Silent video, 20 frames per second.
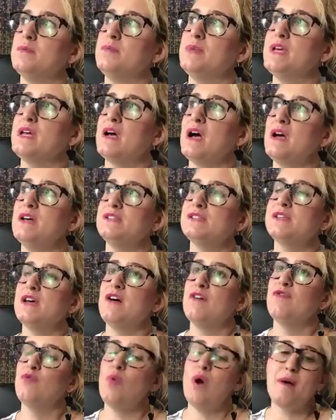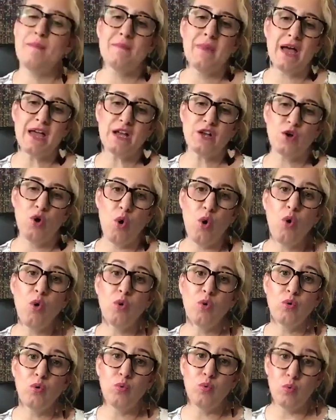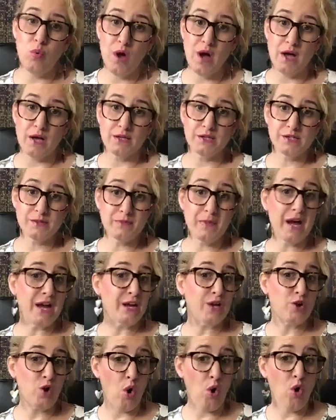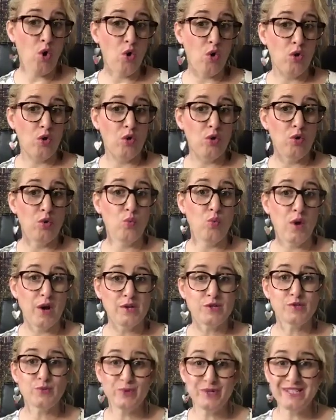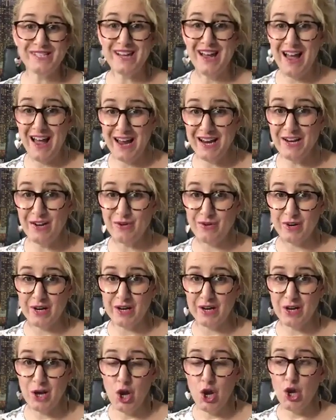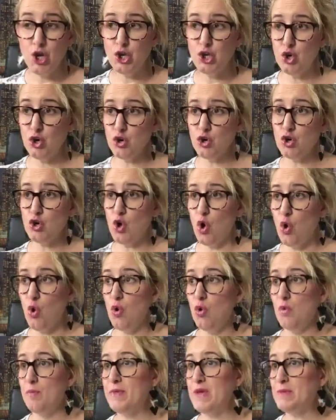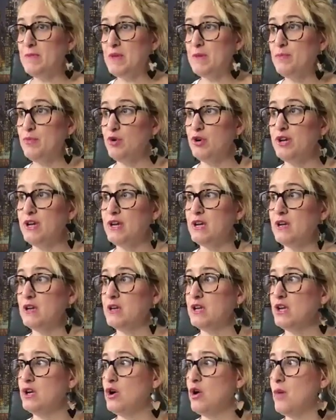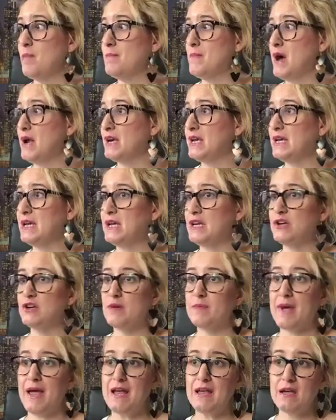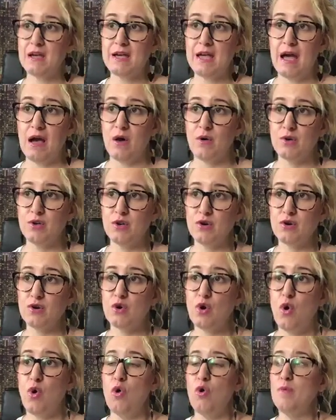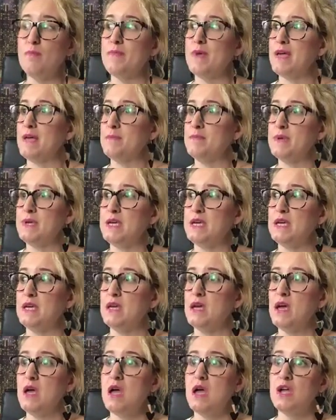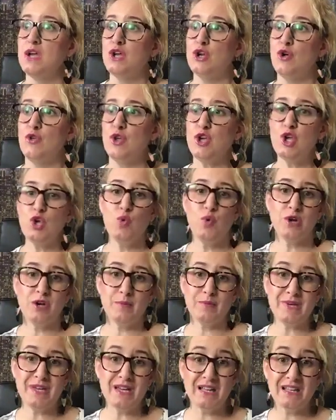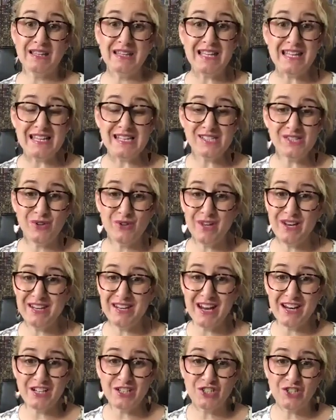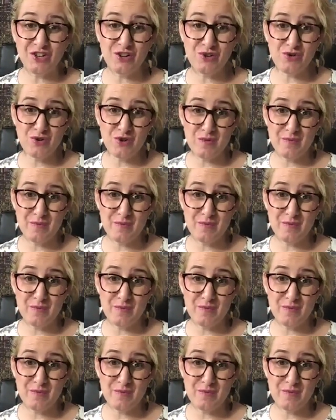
Because of what my goal was. My goal was retiring. Your goal may be putting, you know, money in your bank account. Your goal may be, you know, that you want to be elite so that next year you